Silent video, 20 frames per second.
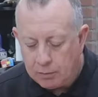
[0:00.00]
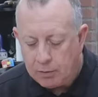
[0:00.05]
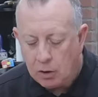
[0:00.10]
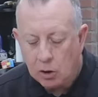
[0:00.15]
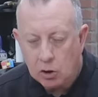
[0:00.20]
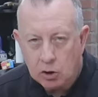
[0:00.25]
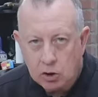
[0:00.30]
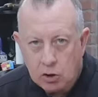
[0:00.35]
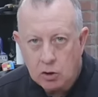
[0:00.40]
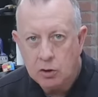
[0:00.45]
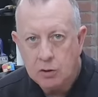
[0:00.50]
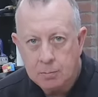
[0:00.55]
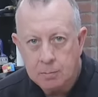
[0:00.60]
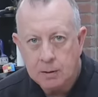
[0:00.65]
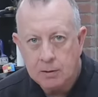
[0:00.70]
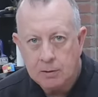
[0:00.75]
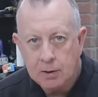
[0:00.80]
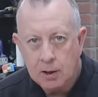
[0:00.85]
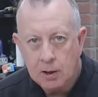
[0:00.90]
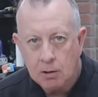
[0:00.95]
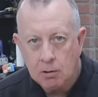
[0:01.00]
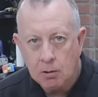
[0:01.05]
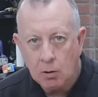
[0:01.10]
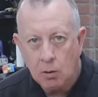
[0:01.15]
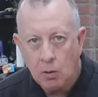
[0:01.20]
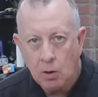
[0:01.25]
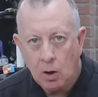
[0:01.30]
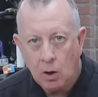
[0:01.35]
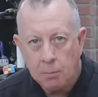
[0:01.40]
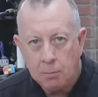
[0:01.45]
We've got good
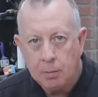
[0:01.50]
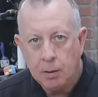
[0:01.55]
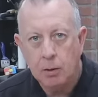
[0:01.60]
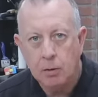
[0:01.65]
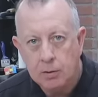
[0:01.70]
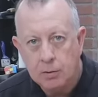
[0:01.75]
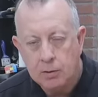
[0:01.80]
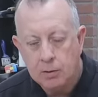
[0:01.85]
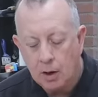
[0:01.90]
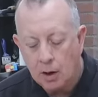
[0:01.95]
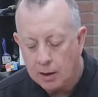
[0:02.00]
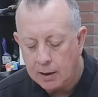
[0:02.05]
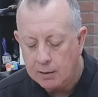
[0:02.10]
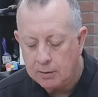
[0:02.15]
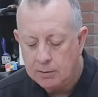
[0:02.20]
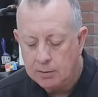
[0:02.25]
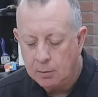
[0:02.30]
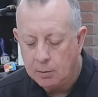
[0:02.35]
material on both sides.